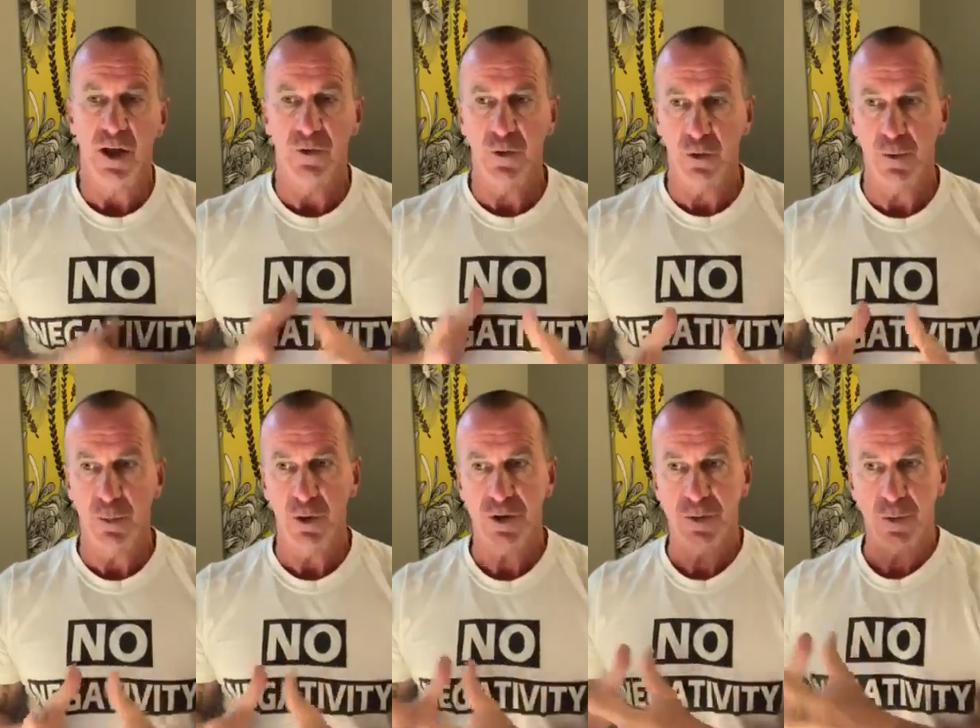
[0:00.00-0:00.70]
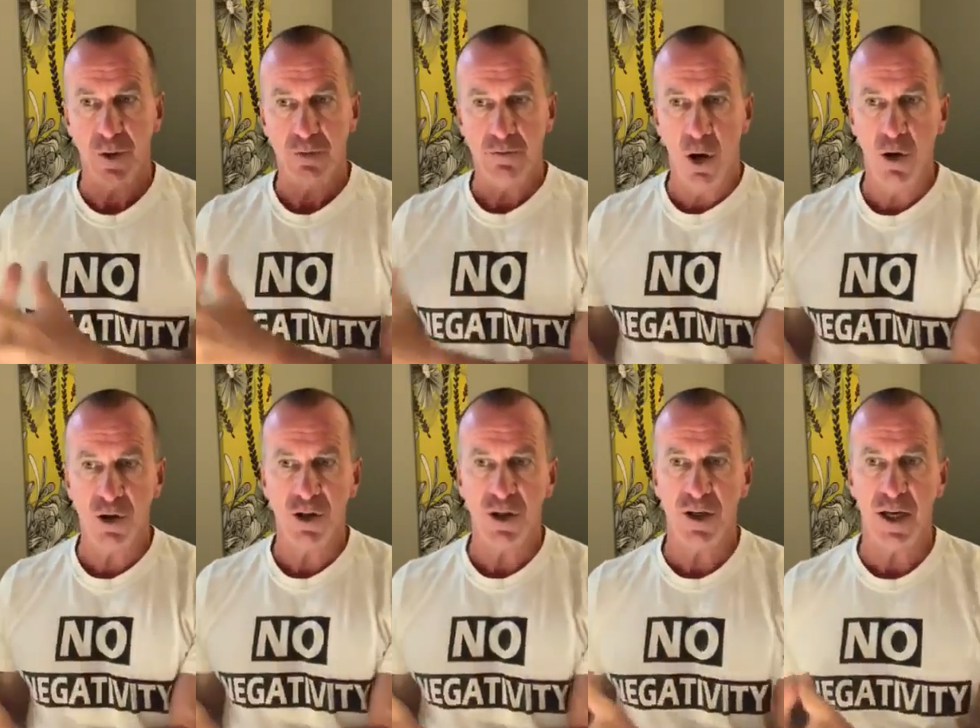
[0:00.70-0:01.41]
if you want to put some
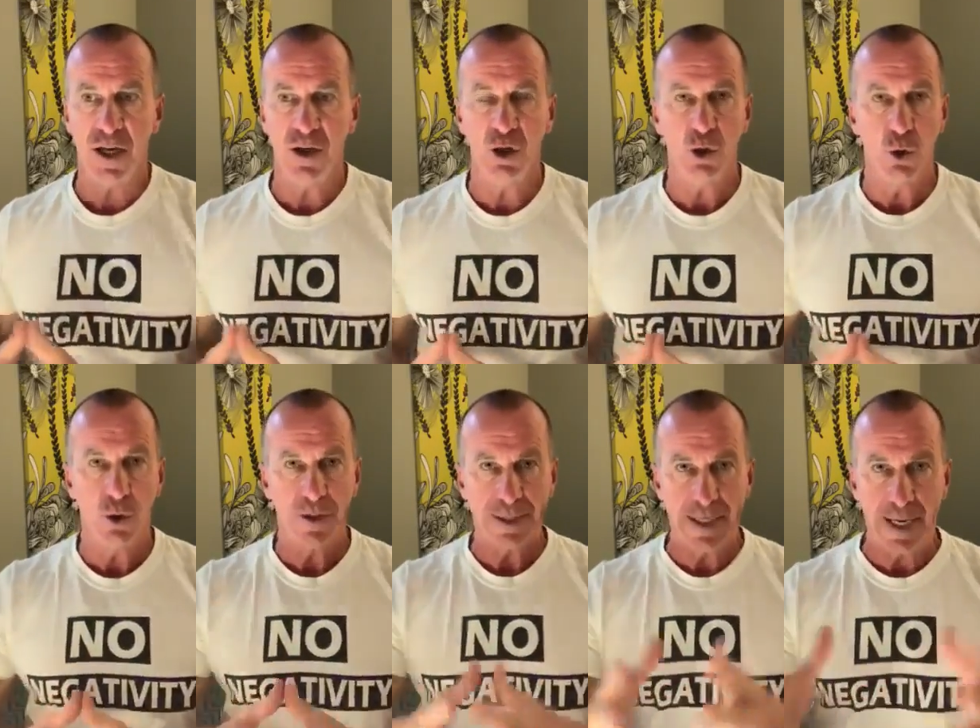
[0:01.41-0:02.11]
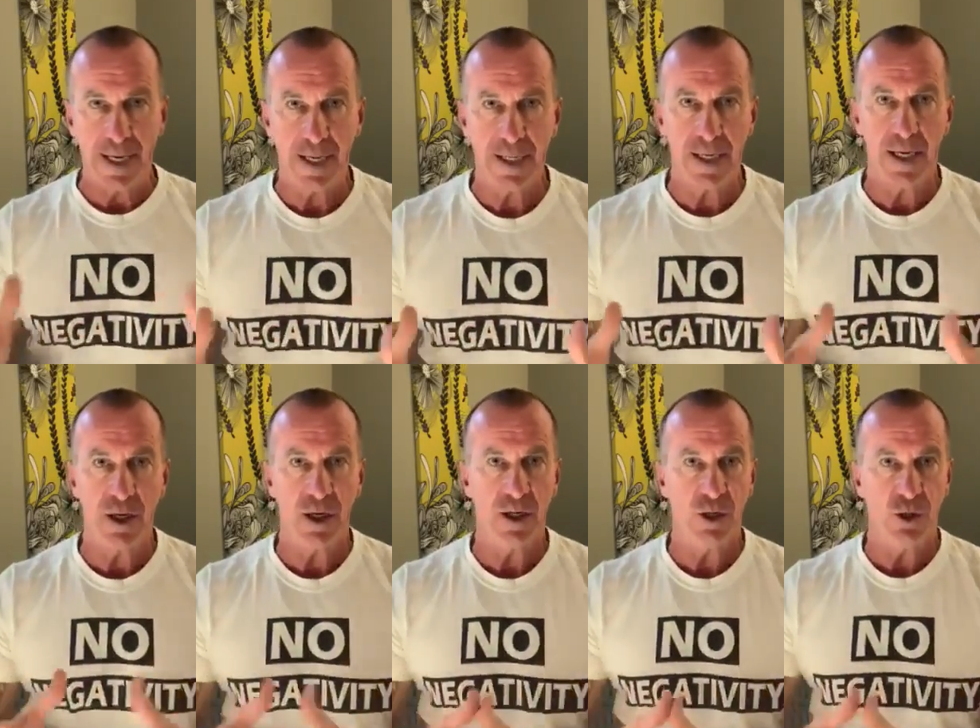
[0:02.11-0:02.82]
emotion into your day
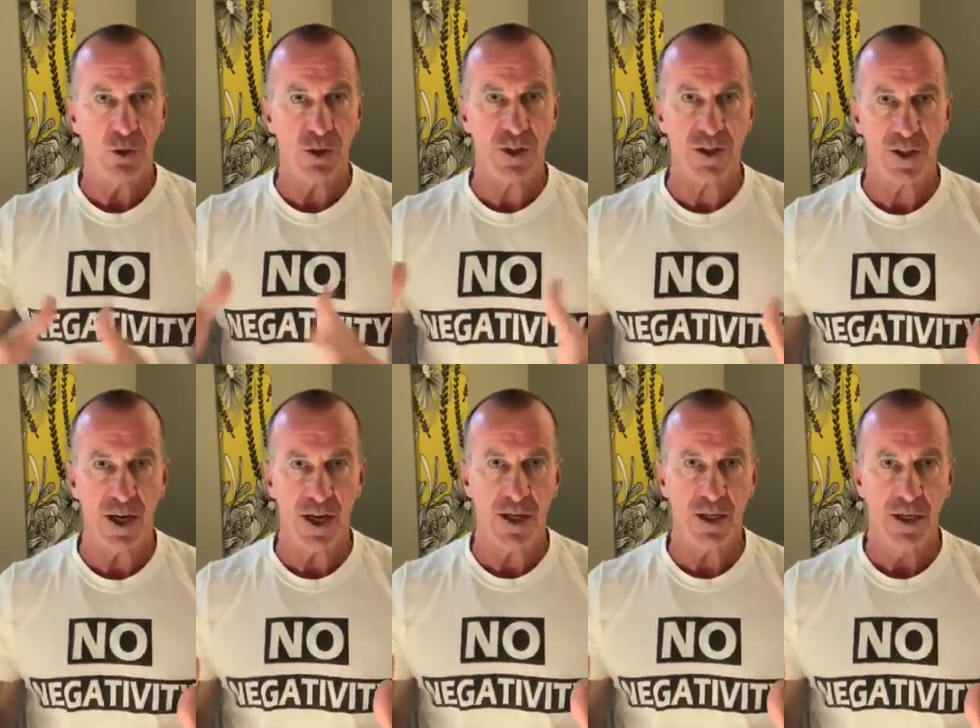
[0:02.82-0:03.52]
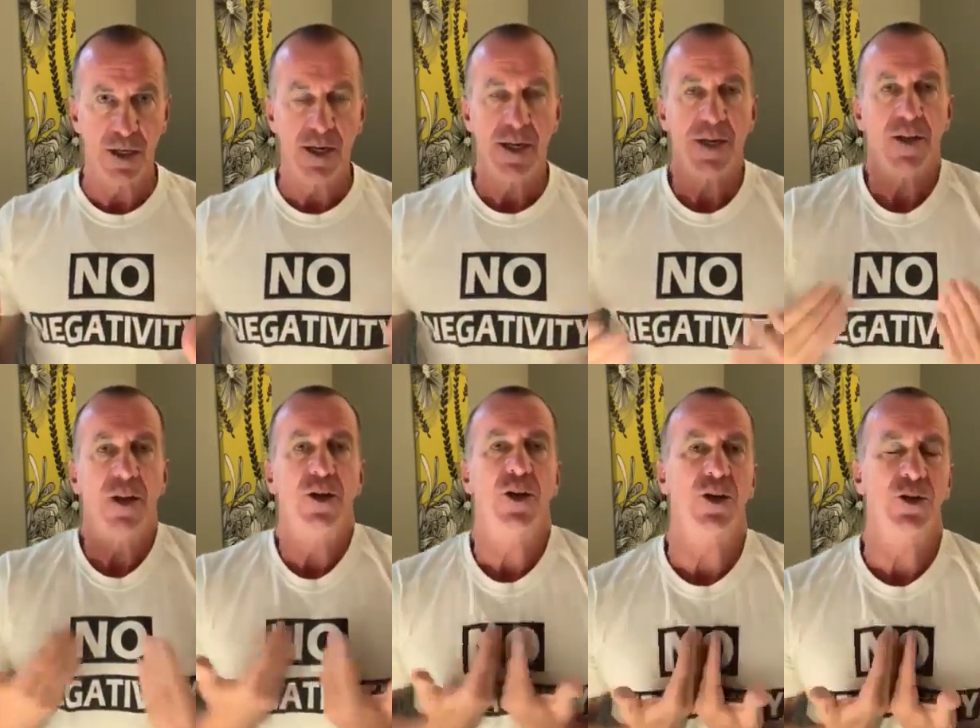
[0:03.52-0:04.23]
and into your state,
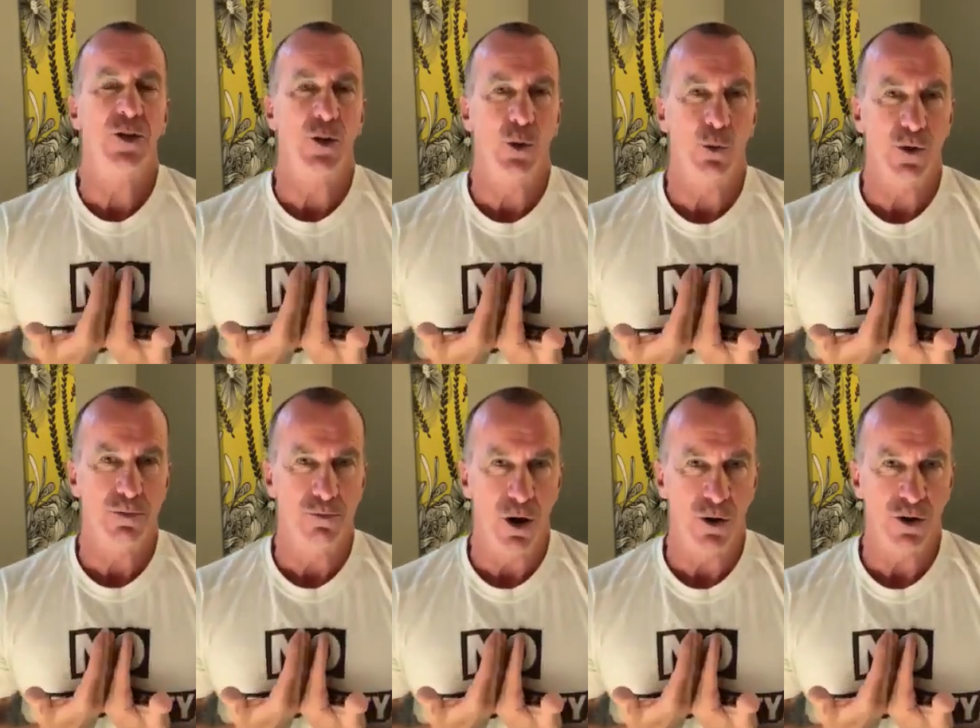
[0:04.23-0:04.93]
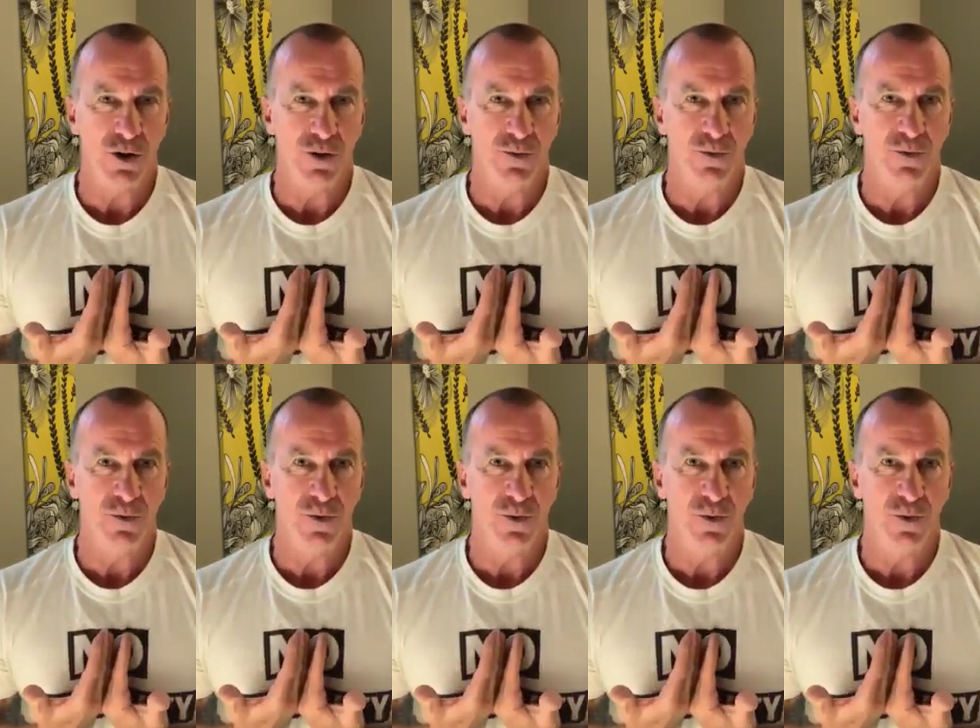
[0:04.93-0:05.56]
then you can do it with motion.